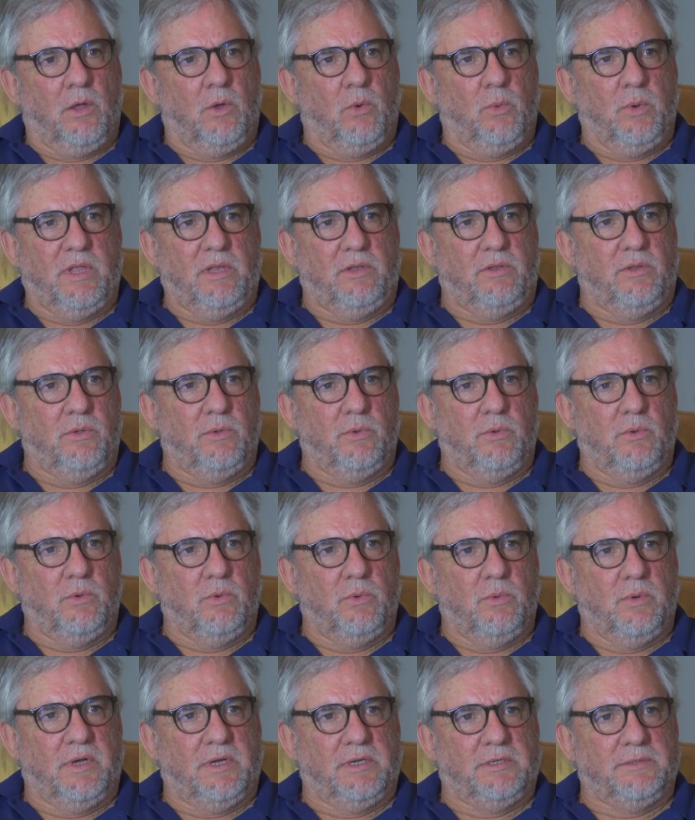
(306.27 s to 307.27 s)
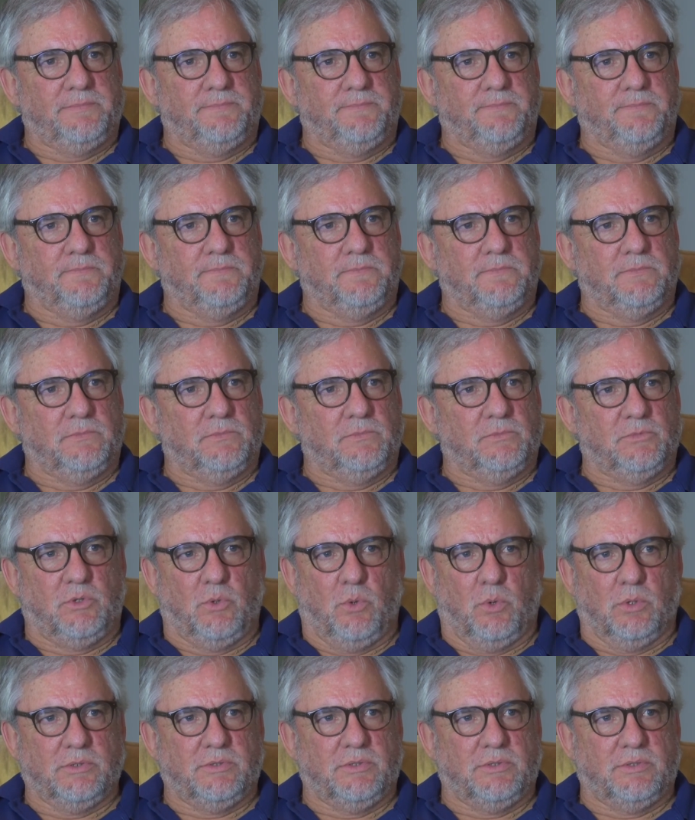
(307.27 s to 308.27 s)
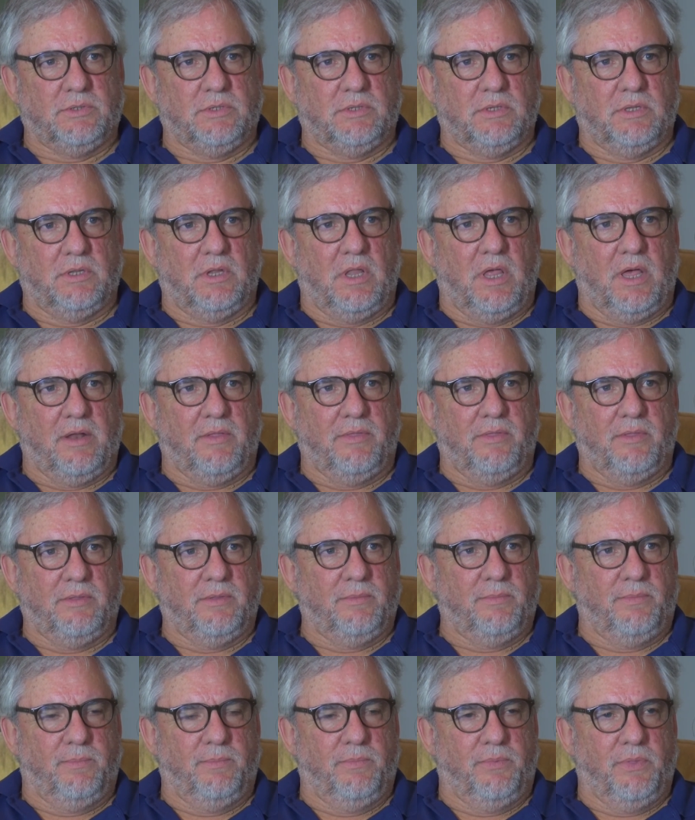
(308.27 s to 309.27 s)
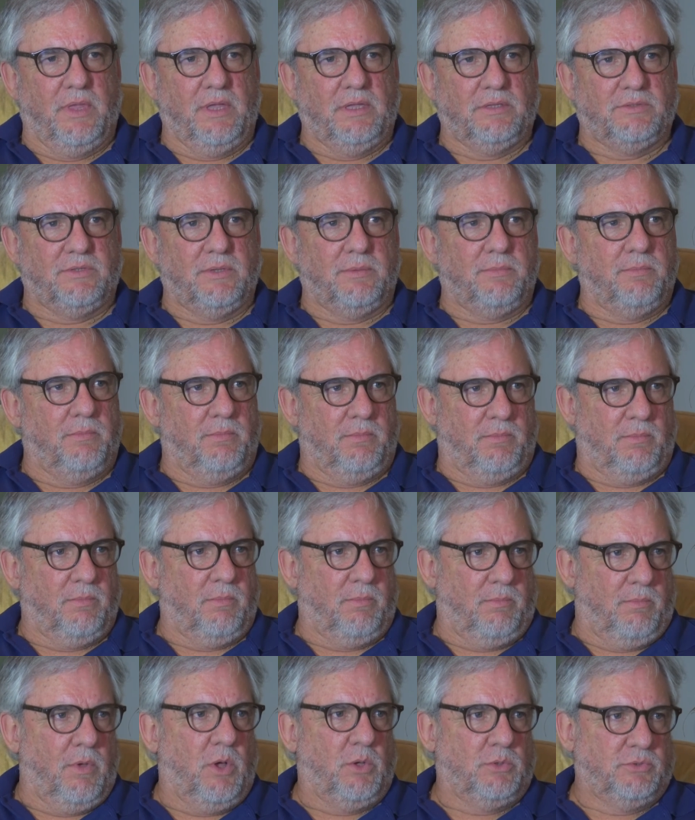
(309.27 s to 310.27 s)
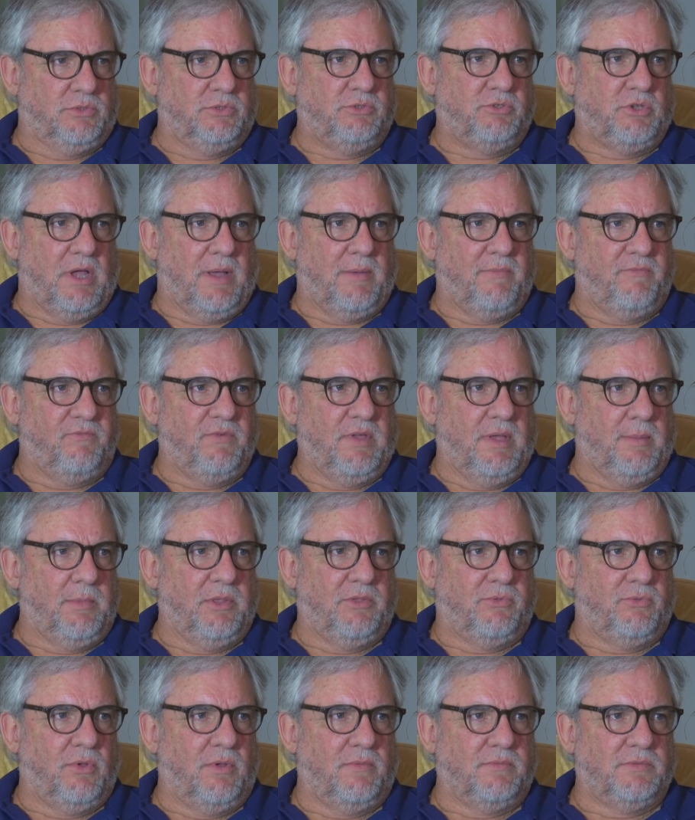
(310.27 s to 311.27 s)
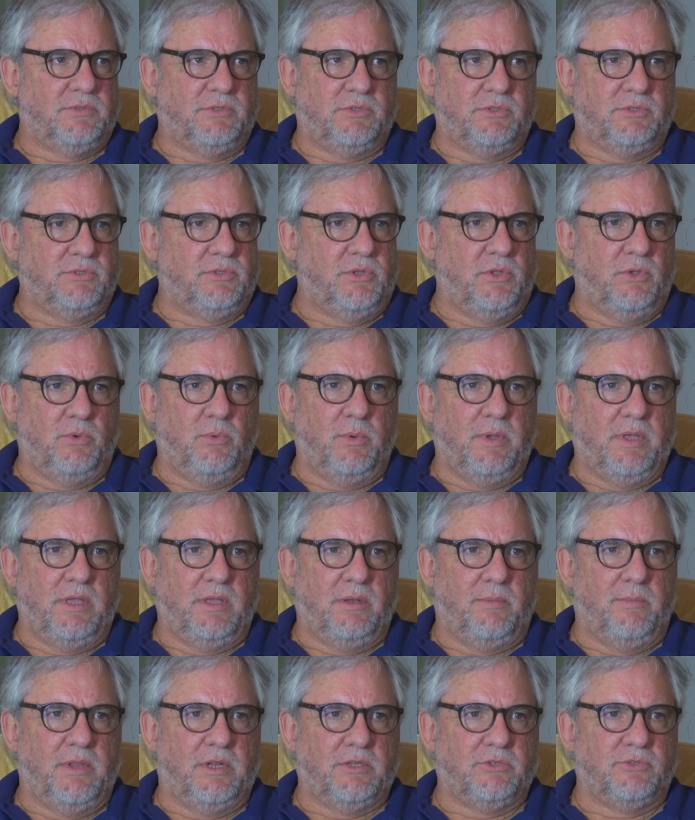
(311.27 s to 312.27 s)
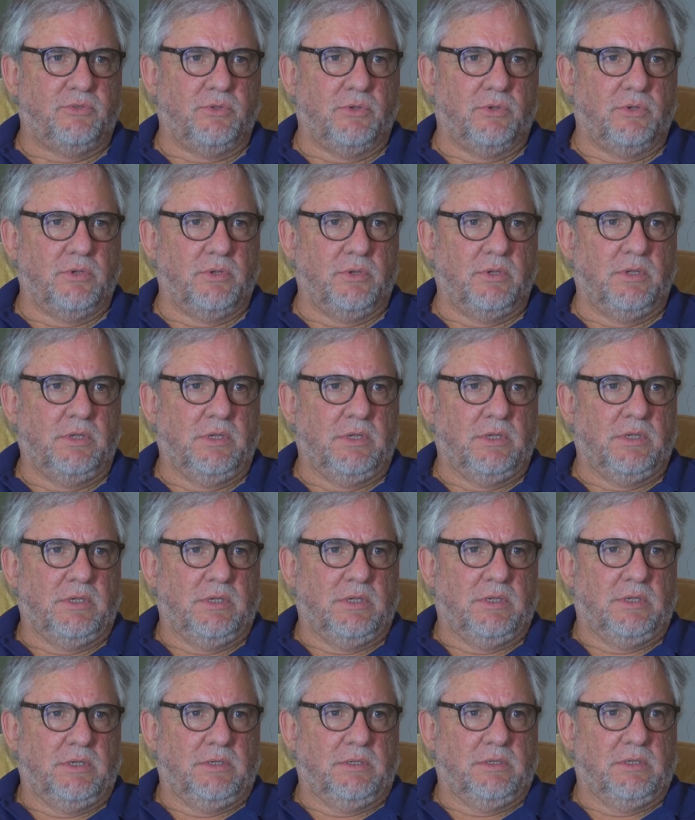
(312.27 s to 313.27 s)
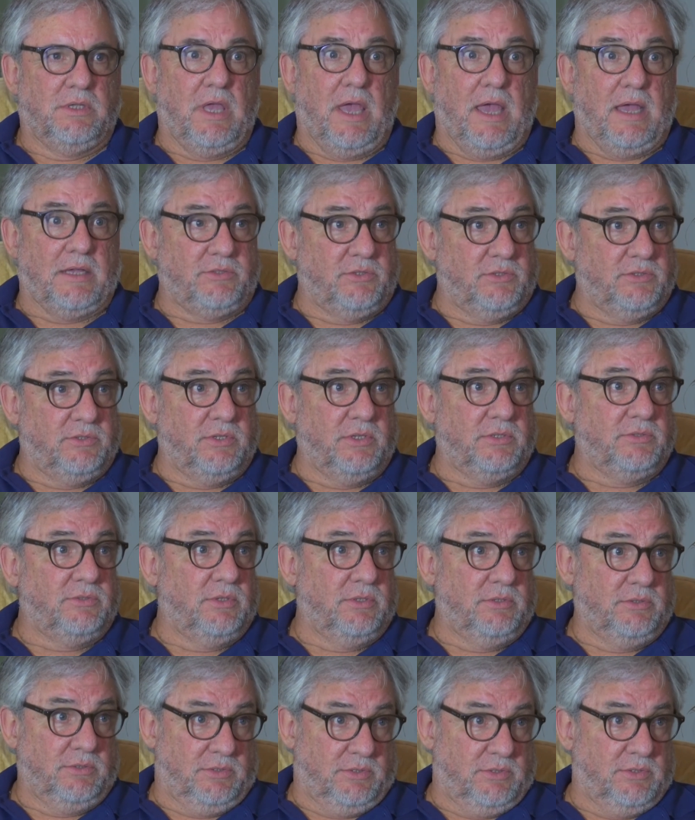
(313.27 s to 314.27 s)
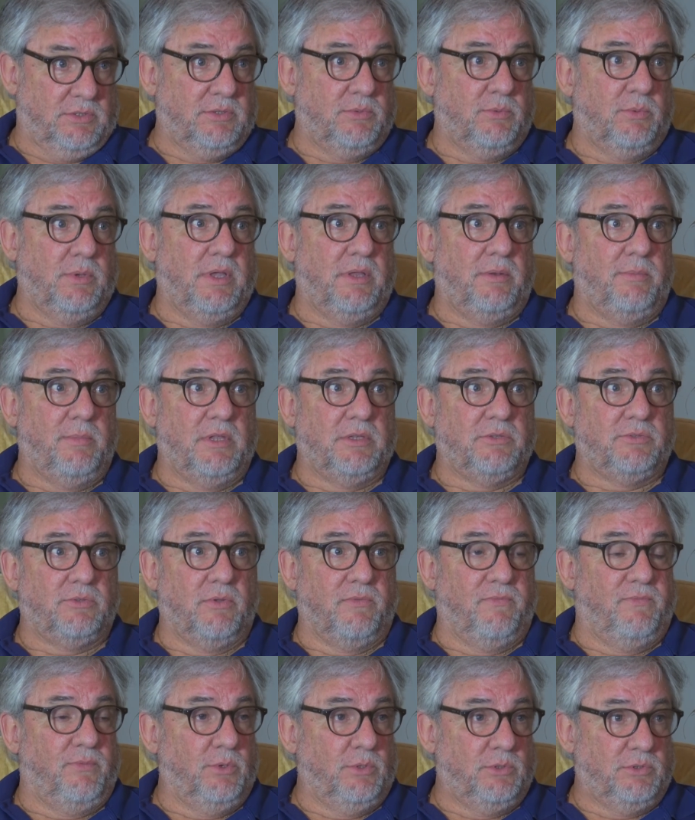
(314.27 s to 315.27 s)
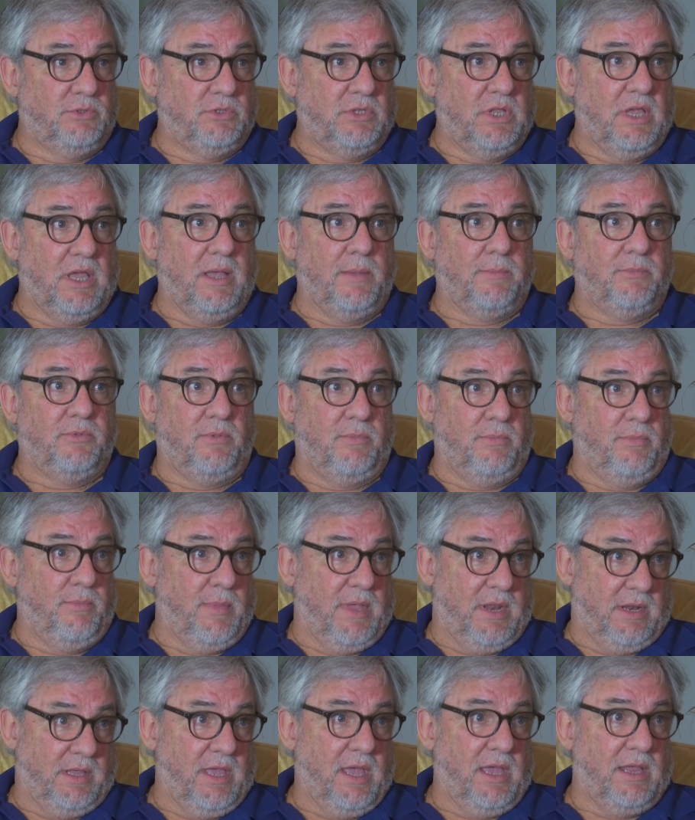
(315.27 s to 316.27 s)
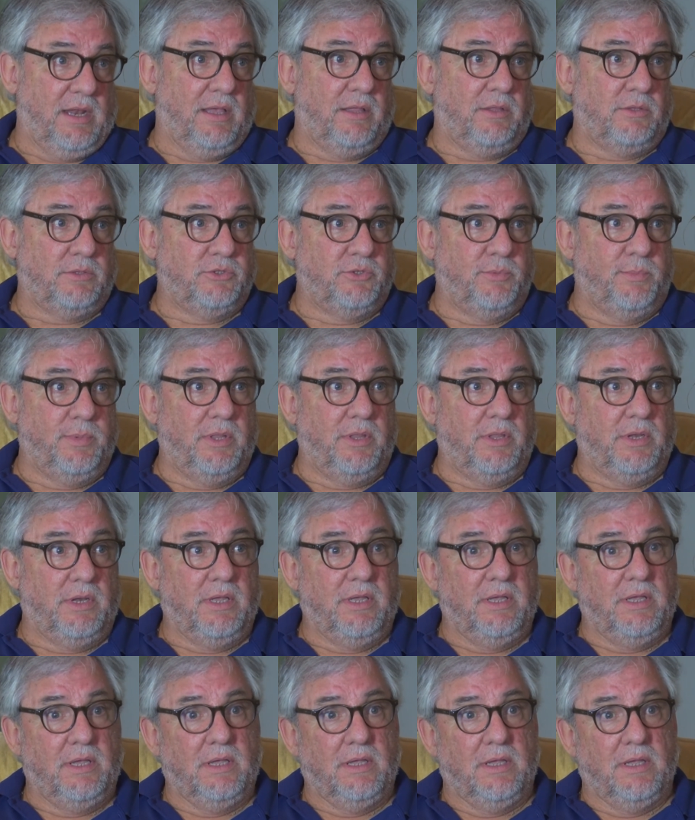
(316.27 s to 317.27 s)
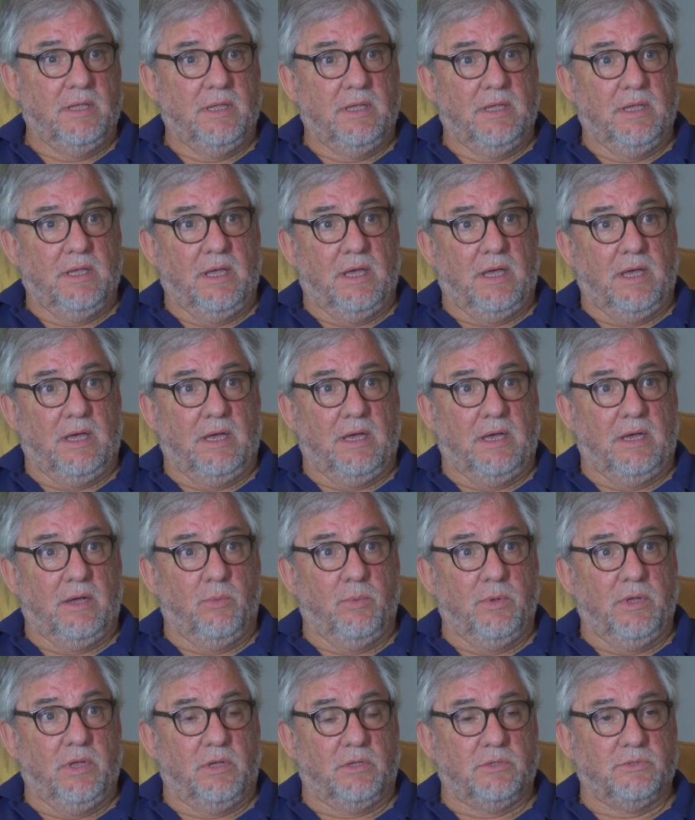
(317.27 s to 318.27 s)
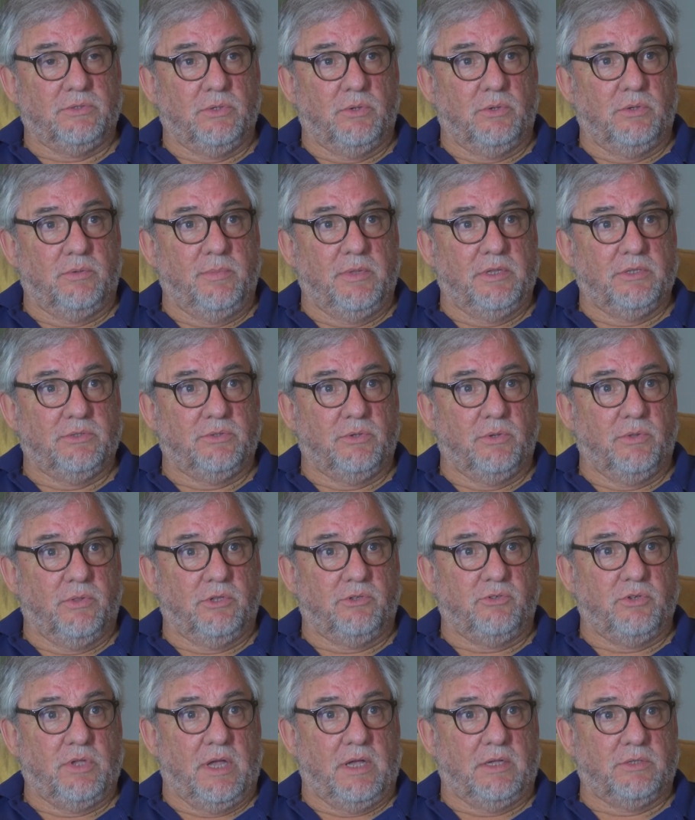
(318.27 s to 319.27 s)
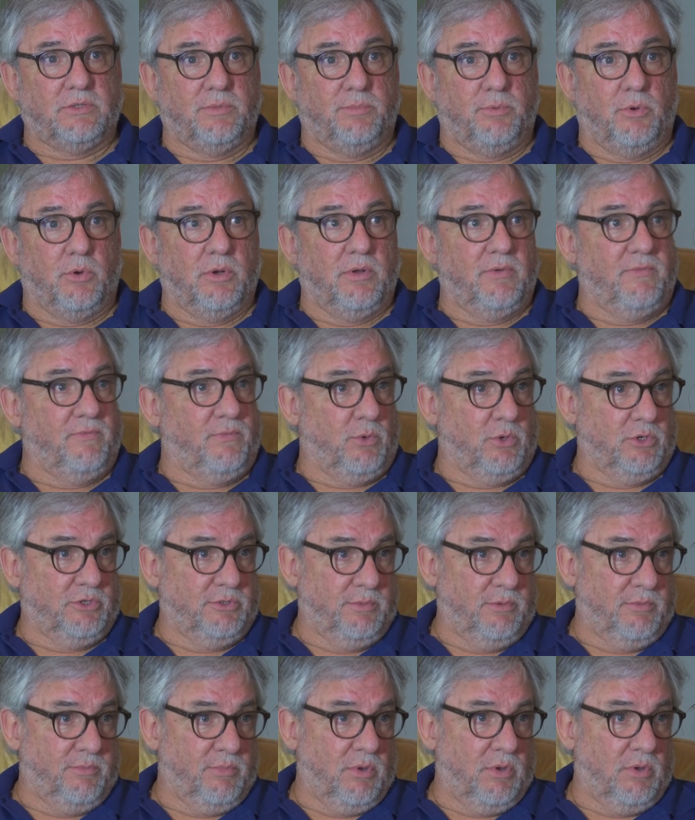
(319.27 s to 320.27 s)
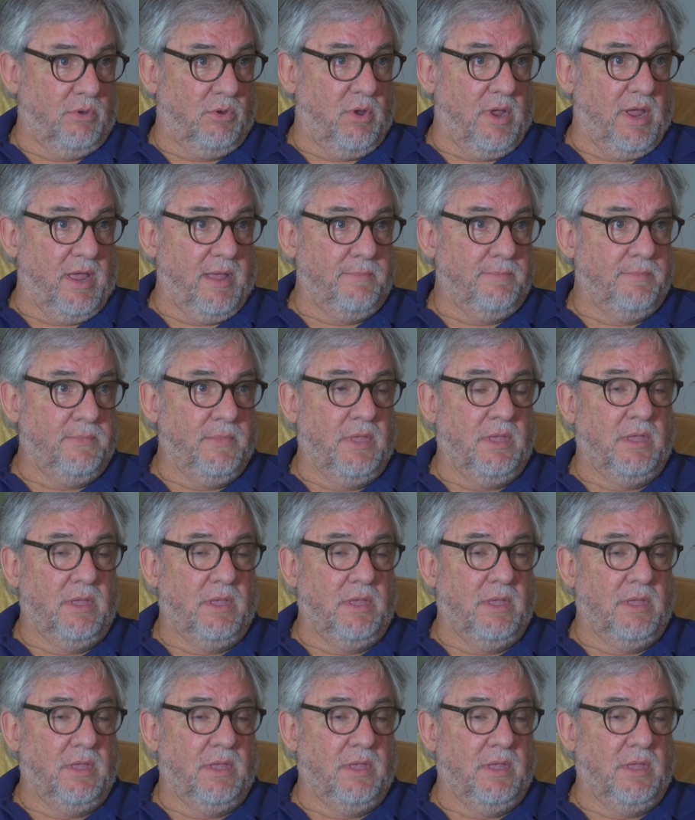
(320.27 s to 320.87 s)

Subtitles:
We do, of course, a lot of the things that most job and family services do. We administer cash assistance, we administer food stamps and Medicaid eligibility. We also administer the Child Support Enforcement Program.